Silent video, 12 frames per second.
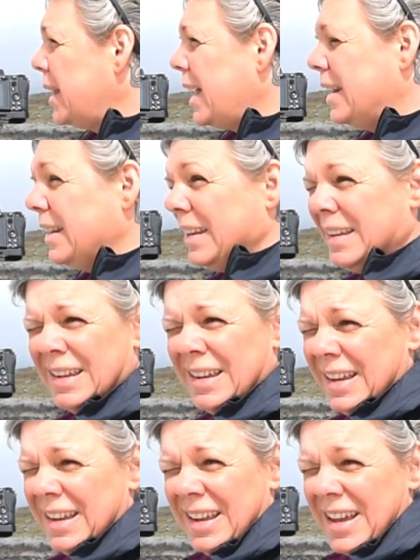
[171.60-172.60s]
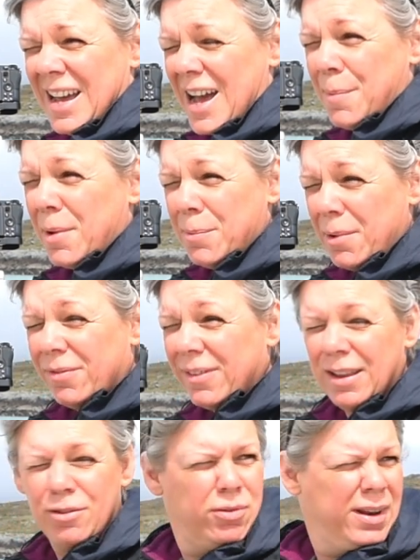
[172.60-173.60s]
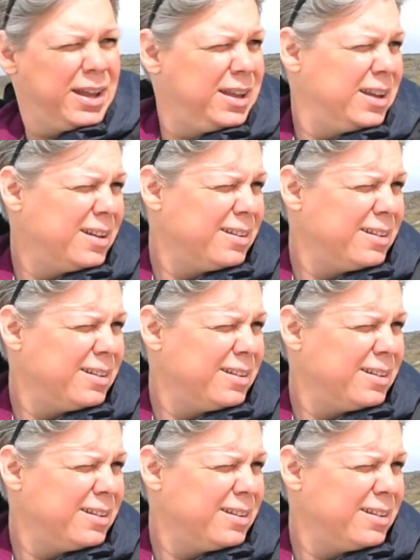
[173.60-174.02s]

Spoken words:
sand. I mean, we've literally